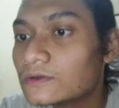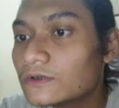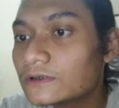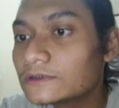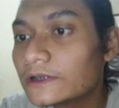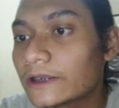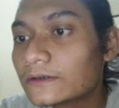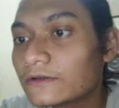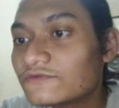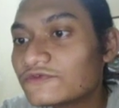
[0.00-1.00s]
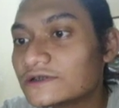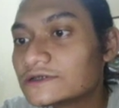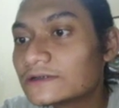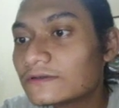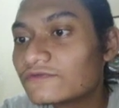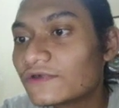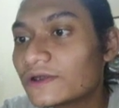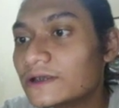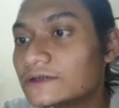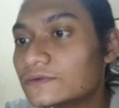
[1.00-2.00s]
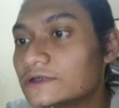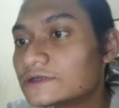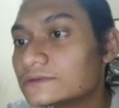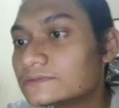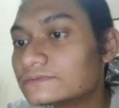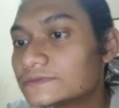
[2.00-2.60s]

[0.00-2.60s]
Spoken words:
Don't get confused for the intuition.